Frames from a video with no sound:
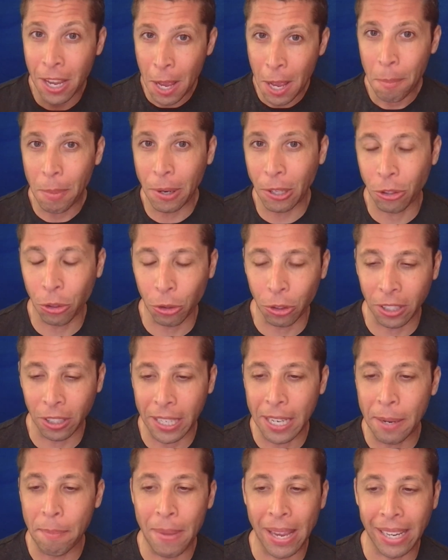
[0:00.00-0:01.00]
but it
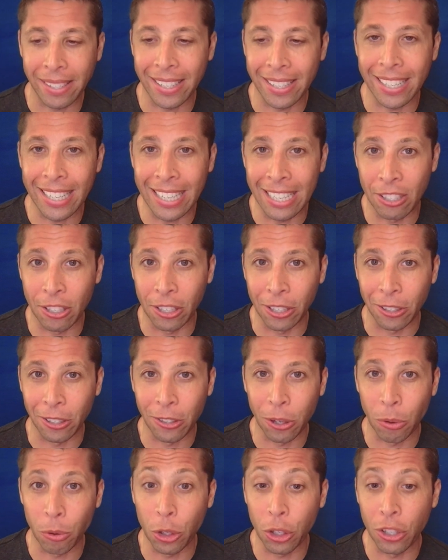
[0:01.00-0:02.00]
certainly makes it easier.
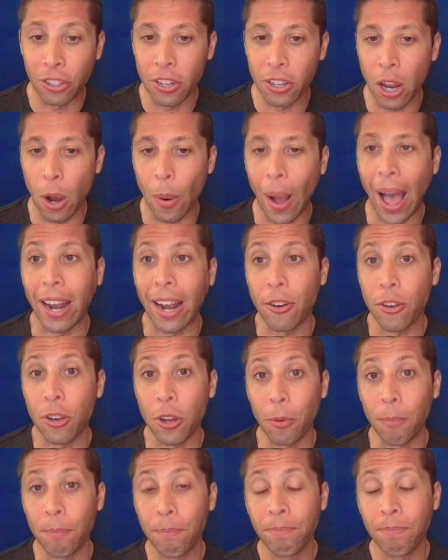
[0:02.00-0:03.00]
So good to know how to do.